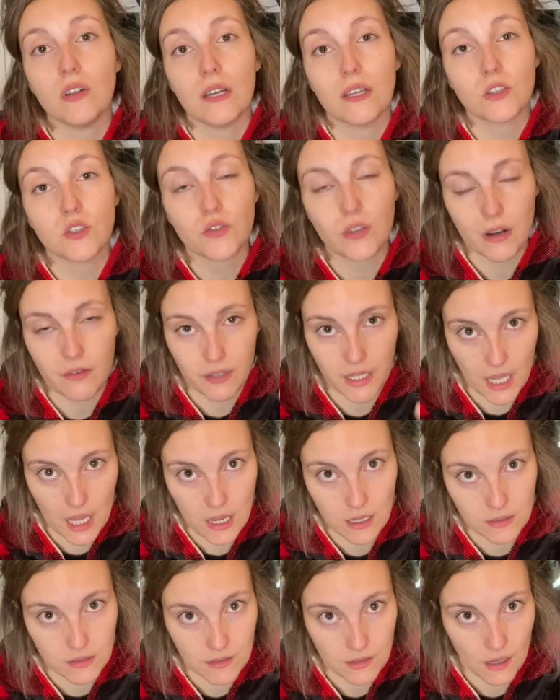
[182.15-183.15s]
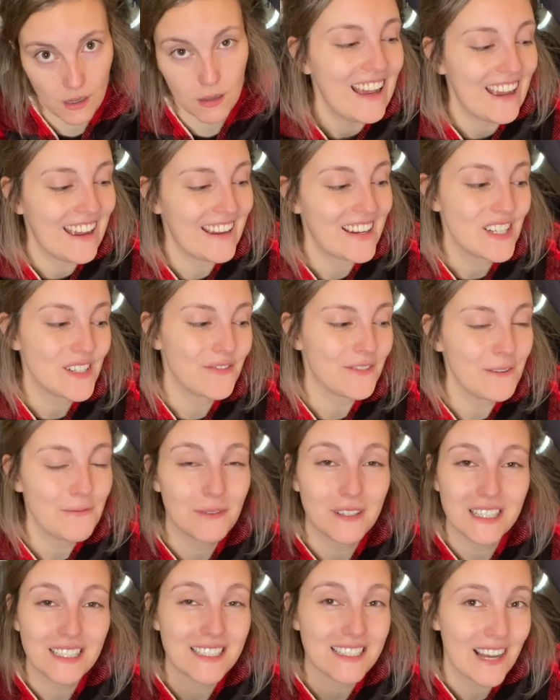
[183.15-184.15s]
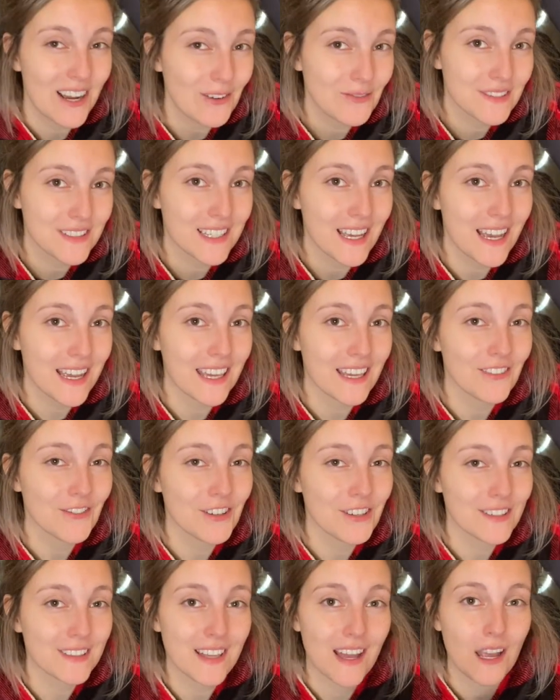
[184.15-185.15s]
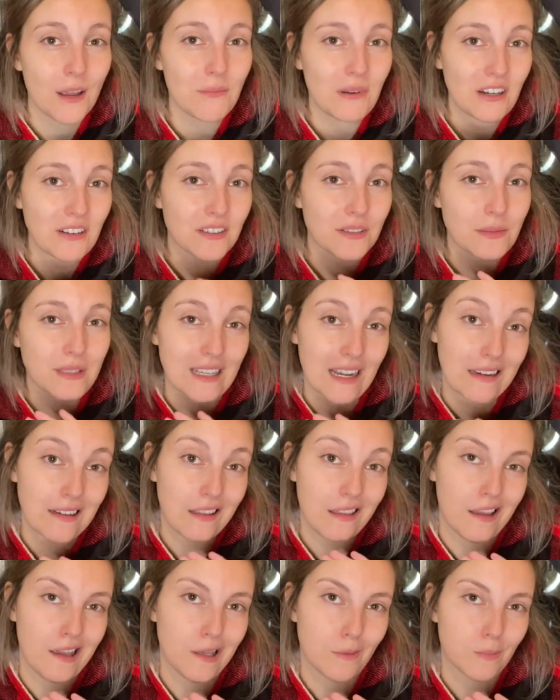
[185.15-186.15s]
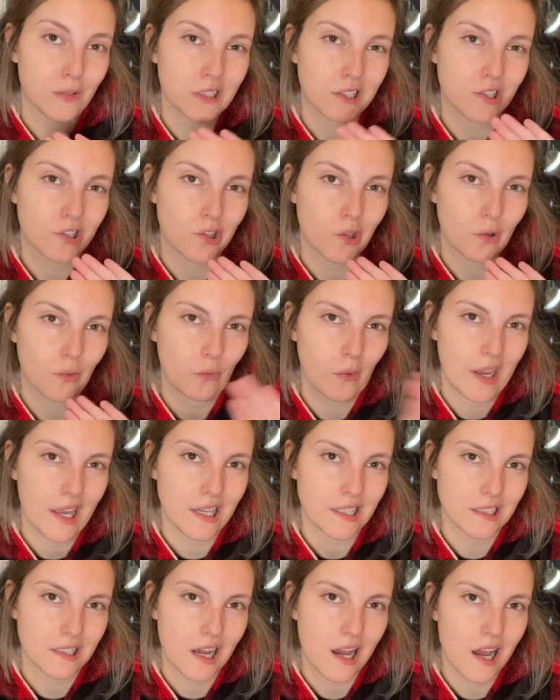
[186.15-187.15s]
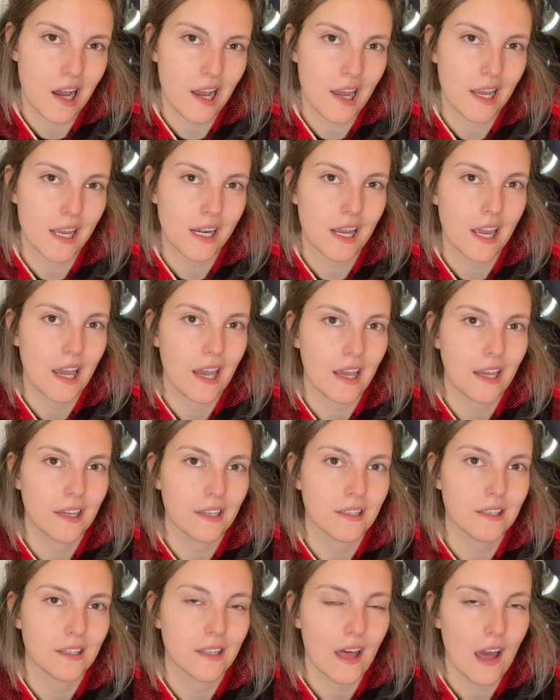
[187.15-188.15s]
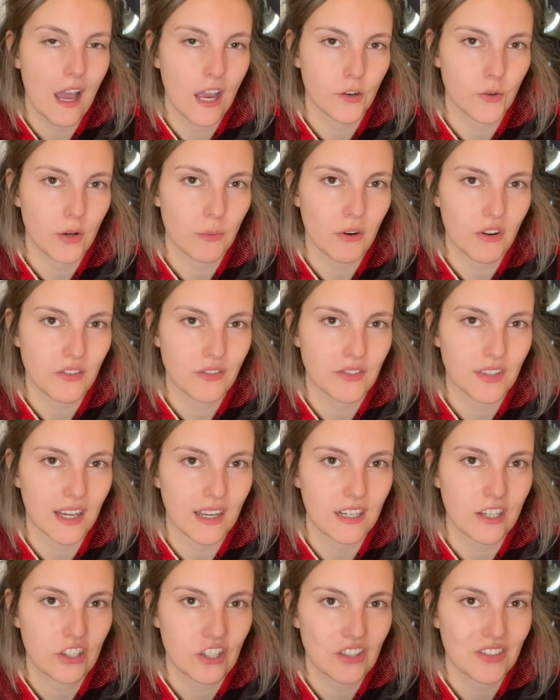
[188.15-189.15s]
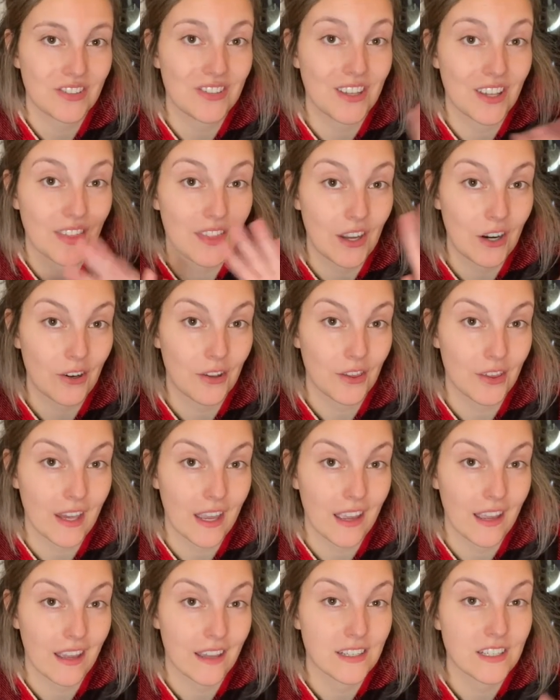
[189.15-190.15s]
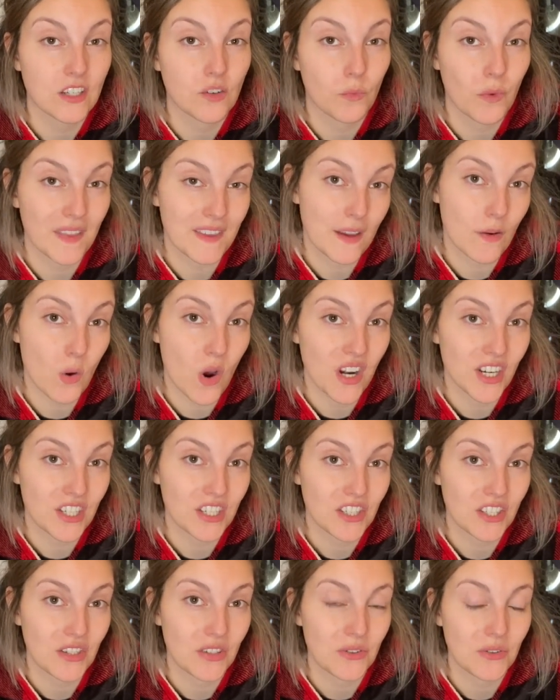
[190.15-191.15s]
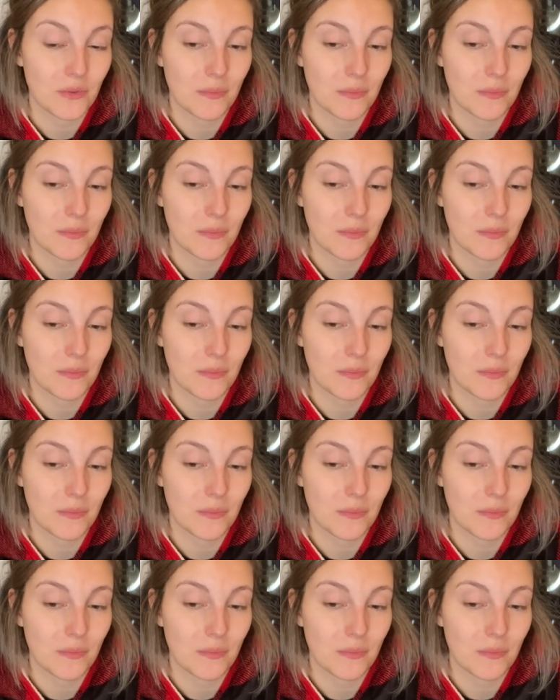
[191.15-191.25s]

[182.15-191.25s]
extravaganza. And from what it sounds like, it looks like Barras was kind of like pushed to the wayside, and the Henry brothers kind of just did their thing and did what they wanted to,